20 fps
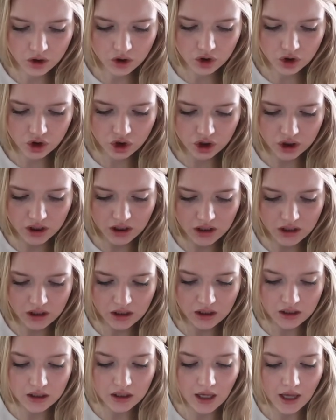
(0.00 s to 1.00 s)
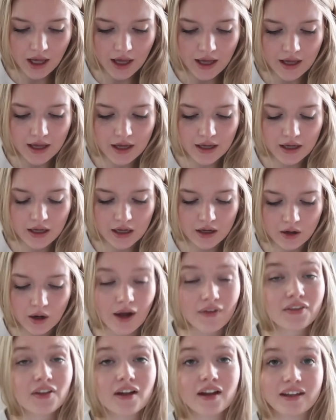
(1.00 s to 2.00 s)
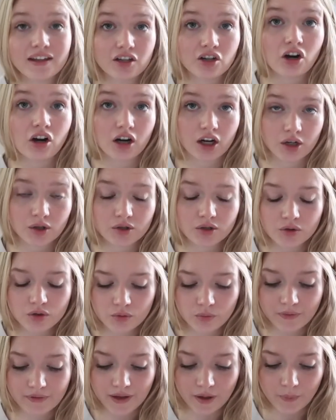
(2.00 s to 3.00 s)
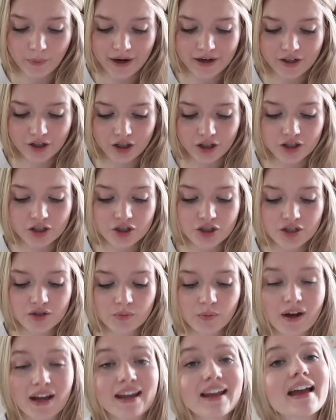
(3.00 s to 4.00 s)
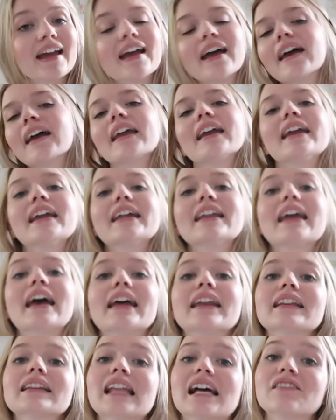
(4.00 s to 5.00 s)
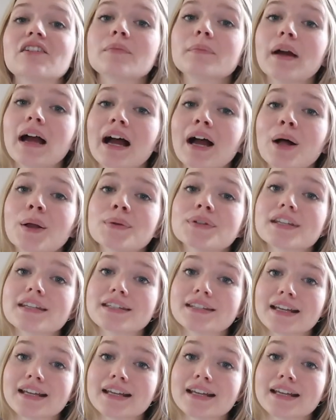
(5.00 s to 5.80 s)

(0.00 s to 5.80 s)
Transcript: she, at the ER, they weighed her, and she's weighing it in at 11 pounds,